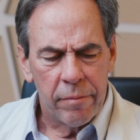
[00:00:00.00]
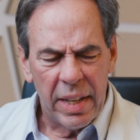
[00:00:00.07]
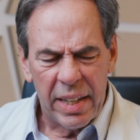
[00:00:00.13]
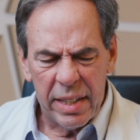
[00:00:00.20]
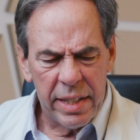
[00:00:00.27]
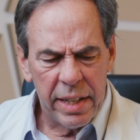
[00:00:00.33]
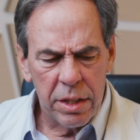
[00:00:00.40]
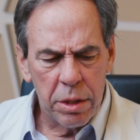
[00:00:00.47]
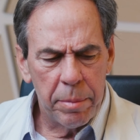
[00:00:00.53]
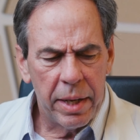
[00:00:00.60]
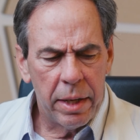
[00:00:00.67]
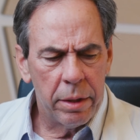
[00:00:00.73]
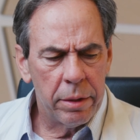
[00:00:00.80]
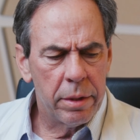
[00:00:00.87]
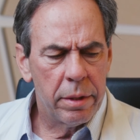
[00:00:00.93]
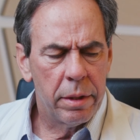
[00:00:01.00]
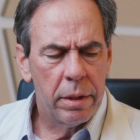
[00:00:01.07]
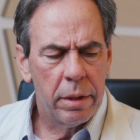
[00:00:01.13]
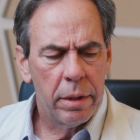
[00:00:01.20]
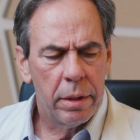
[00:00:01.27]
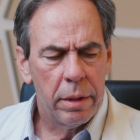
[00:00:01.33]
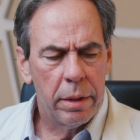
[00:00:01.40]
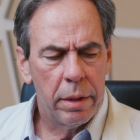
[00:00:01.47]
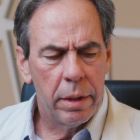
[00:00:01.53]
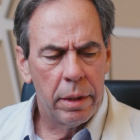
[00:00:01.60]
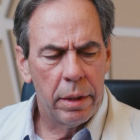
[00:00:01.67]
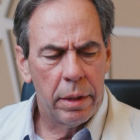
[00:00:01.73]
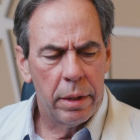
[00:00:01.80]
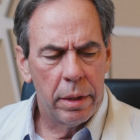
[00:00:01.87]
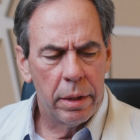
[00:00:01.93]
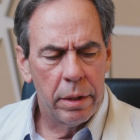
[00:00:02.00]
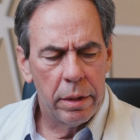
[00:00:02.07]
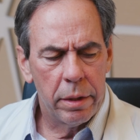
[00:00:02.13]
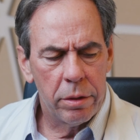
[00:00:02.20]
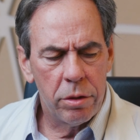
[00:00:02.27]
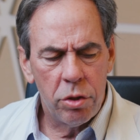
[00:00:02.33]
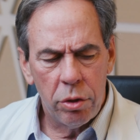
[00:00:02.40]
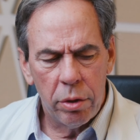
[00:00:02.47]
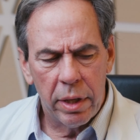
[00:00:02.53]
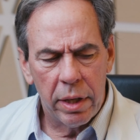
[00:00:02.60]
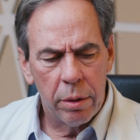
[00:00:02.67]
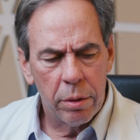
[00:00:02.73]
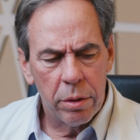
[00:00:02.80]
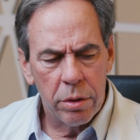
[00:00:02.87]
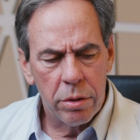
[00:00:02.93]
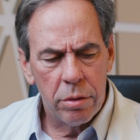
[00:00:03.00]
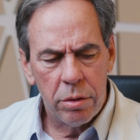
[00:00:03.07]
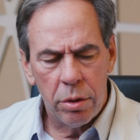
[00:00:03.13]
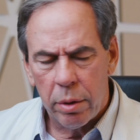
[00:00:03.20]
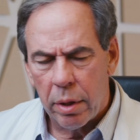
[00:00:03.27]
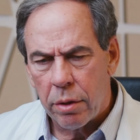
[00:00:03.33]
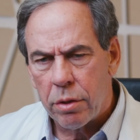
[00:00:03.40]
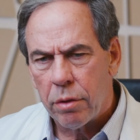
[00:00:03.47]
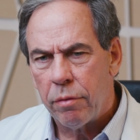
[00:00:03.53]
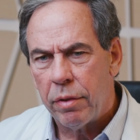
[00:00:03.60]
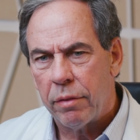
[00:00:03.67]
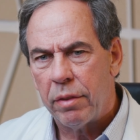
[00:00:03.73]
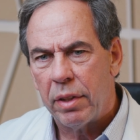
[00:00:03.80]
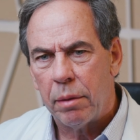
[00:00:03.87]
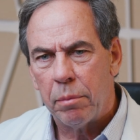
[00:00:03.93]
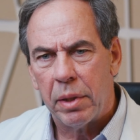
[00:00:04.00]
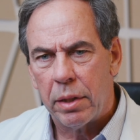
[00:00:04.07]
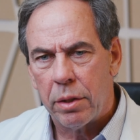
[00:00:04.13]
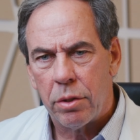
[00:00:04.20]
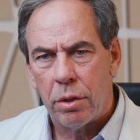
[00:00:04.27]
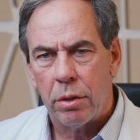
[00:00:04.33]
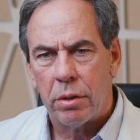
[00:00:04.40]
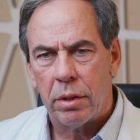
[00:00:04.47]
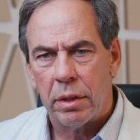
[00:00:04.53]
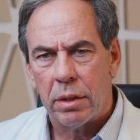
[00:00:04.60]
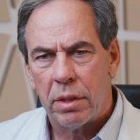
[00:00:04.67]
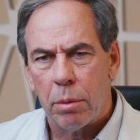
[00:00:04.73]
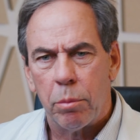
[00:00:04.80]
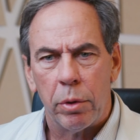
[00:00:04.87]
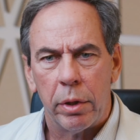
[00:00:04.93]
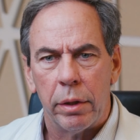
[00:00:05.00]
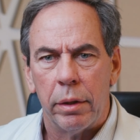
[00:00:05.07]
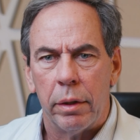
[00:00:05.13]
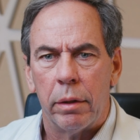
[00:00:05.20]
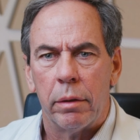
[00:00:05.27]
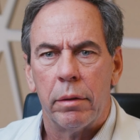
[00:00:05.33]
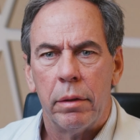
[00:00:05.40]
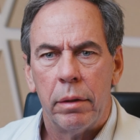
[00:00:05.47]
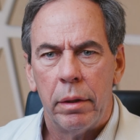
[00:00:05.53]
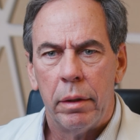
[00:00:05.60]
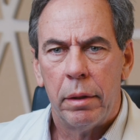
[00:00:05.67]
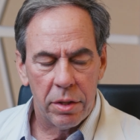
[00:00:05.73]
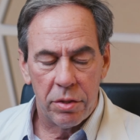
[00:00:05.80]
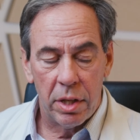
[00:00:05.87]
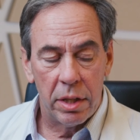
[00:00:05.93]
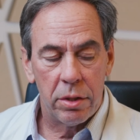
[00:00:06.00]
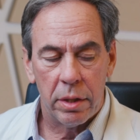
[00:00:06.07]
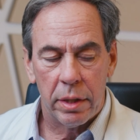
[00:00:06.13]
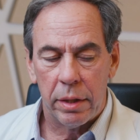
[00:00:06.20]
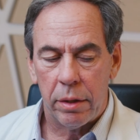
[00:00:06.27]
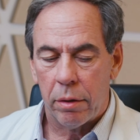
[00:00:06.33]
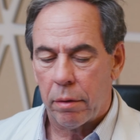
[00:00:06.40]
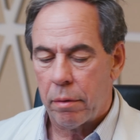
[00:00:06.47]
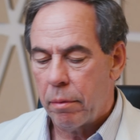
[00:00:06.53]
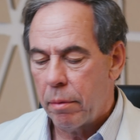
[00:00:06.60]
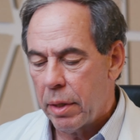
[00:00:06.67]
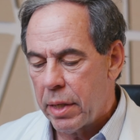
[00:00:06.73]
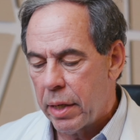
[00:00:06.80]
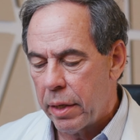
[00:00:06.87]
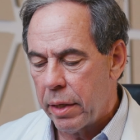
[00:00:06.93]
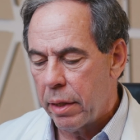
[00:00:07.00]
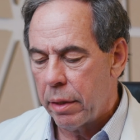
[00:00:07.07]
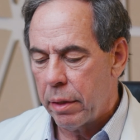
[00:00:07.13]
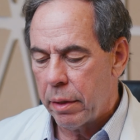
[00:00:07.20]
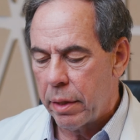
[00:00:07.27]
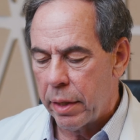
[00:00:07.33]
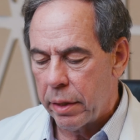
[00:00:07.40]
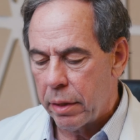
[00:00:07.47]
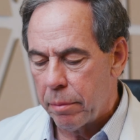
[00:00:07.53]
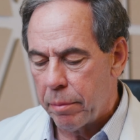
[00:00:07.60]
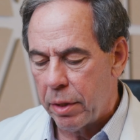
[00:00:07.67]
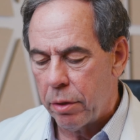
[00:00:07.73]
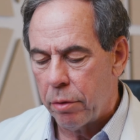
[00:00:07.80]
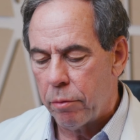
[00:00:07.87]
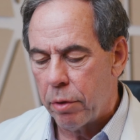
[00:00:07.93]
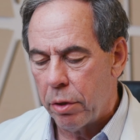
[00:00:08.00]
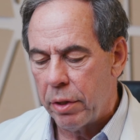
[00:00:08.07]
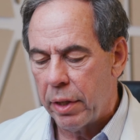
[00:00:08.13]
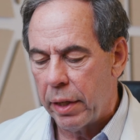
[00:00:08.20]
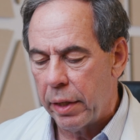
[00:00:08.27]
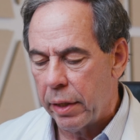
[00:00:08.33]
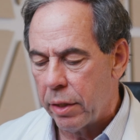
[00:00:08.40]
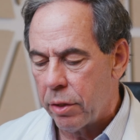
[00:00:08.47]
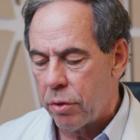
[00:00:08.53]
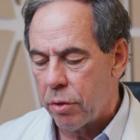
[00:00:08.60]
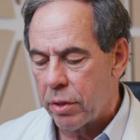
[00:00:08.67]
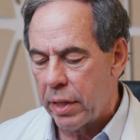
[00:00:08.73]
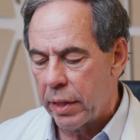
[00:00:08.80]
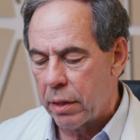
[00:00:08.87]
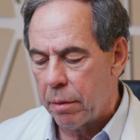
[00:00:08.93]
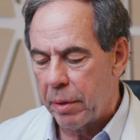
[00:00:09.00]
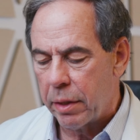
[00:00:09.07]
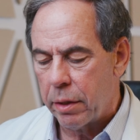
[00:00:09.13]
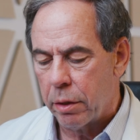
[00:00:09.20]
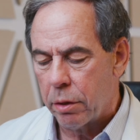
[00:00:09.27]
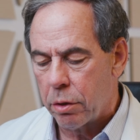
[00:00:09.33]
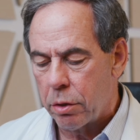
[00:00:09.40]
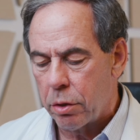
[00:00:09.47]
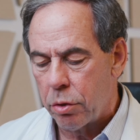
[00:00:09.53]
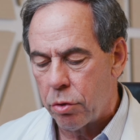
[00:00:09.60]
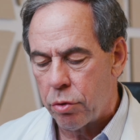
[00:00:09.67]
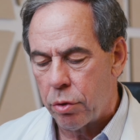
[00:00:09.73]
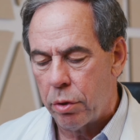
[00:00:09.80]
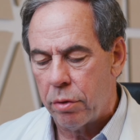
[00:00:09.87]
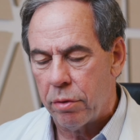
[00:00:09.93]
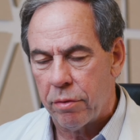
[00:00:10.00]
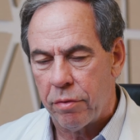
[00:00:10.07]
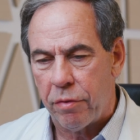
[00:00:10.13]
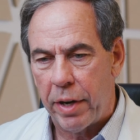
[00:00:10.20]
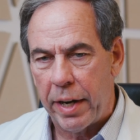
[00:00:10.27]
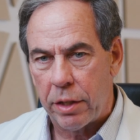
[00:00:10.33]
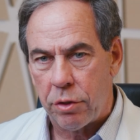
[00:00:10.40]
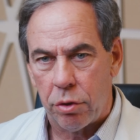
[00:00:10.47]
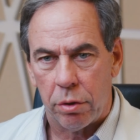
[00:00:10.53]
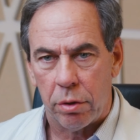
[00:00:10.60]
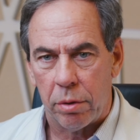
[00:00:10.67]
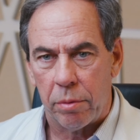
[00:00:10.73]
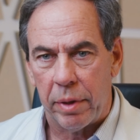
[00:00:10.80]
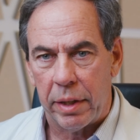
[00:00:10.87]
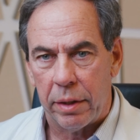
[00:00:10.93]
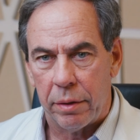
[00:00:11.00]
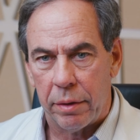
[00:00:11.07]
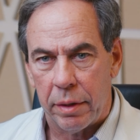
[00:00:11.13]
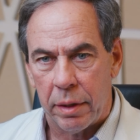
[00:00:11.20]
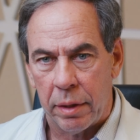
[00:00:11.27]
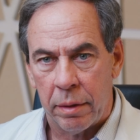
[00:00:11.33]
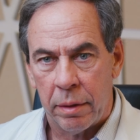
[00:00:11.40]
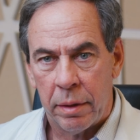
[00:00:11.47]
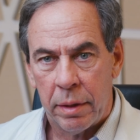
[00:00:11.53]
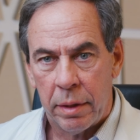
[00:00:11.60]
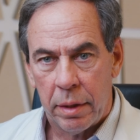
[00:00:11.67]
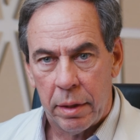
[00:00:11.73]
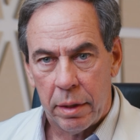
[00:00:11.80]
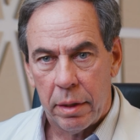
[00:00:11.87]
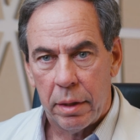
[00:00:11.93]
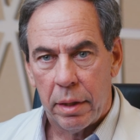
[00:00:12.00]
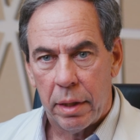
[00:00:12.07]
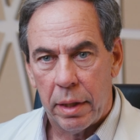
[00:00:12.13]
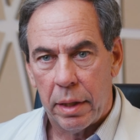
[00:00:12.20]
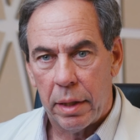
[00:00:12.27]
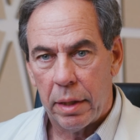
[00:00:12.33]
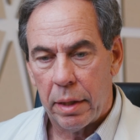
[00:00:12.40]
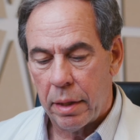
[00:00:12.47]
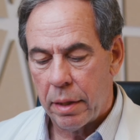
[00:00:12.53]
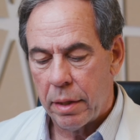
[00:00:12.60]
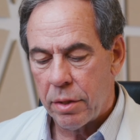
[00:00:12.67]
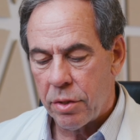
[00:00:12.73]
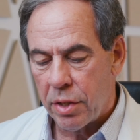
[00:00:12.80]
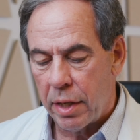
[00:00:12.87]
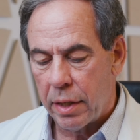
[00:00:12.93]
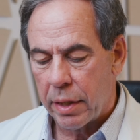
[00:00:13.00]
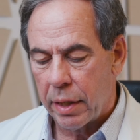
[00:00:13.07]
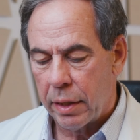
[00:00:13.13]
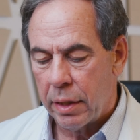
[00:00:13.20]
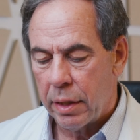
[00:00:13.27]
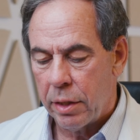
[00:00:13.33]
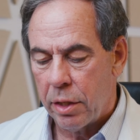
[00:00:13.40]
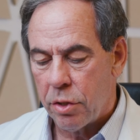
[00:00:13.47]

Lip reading: and it takes about 2 hours, 2 hours and 15 minutes usually, somewhere in there. Essentially, you're cutting the bone, rotating it, so it's like you're making a controlled fracture around the socket and